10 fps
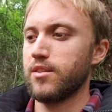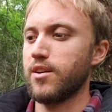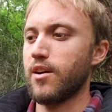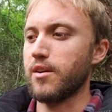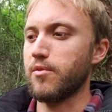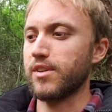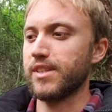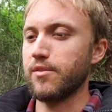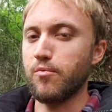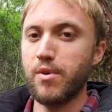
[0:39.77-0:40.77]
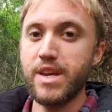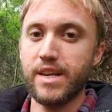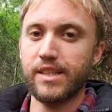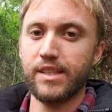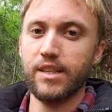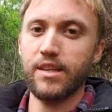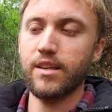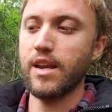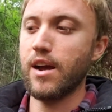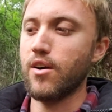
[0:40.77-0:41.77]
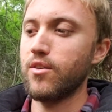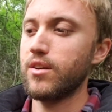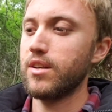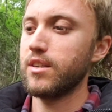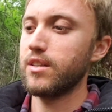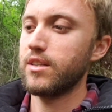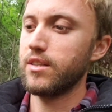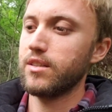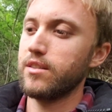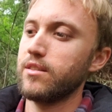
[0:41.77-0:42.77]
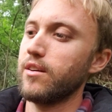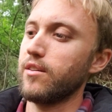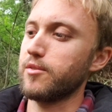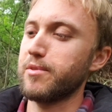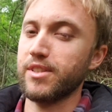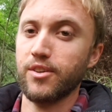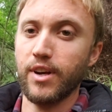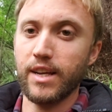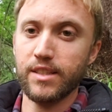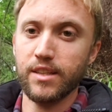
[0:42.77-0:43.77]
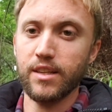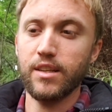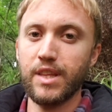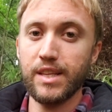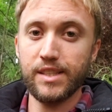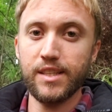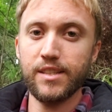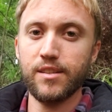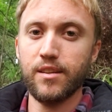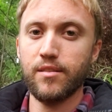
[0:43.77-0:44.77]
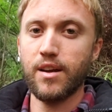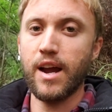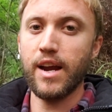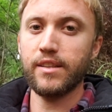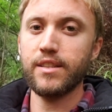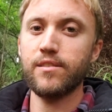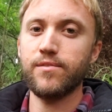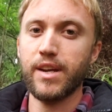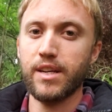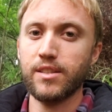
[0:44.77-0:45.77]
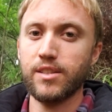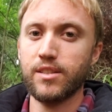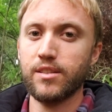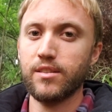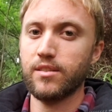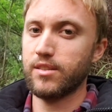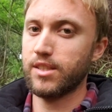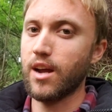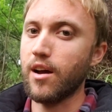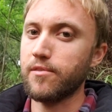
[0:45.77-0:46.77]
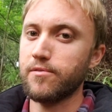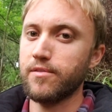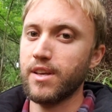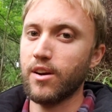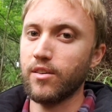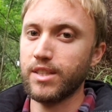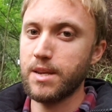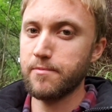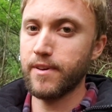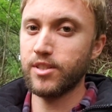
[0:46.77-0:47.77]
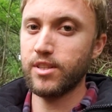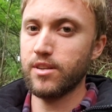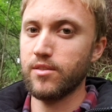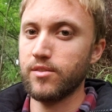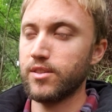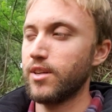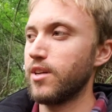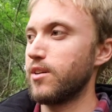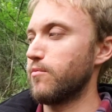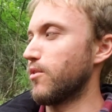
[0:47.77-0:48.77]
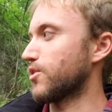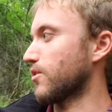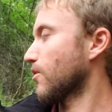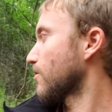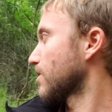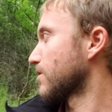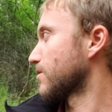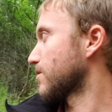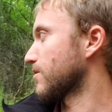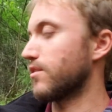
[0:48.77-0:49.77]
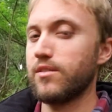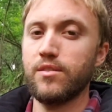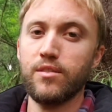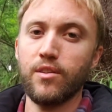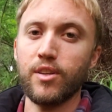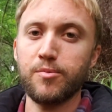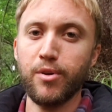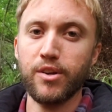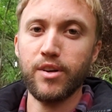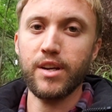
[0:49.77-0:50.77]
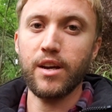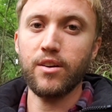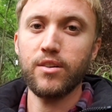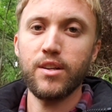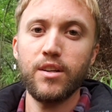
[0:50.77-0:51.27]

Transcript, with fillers: God, I want to say weeks now. Uh, there's a piece of grass in it. This is highly advanced stuff that our team of engineers, which they're all on lunch break right now,